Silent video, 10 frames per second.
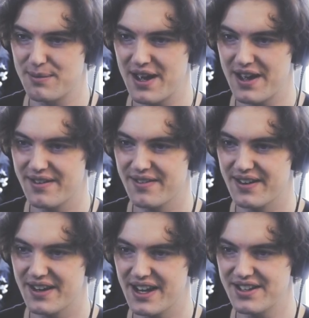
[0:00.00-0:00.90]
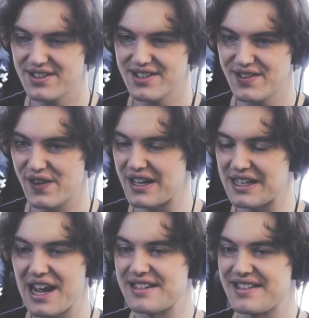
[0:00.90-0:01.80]
man, it's just
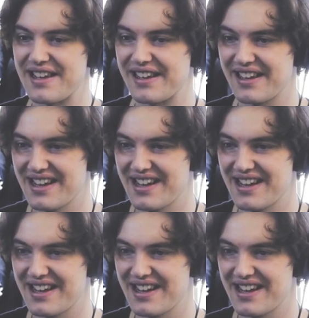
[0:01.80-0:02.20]
fantastic.